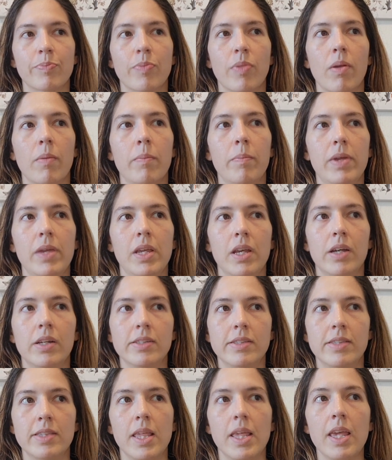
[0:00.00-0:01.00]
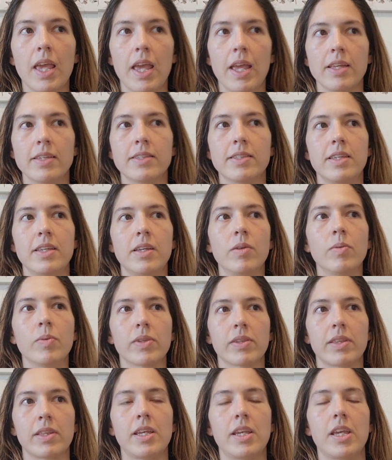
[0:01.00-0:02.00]
because the AC was
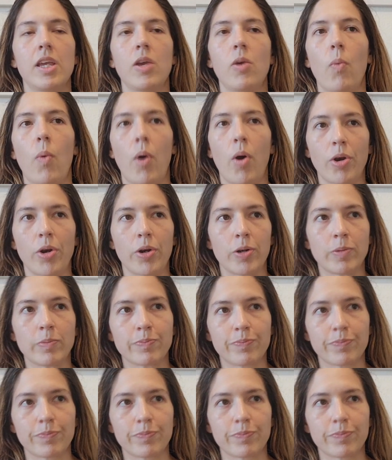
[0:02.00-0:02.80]
leaking water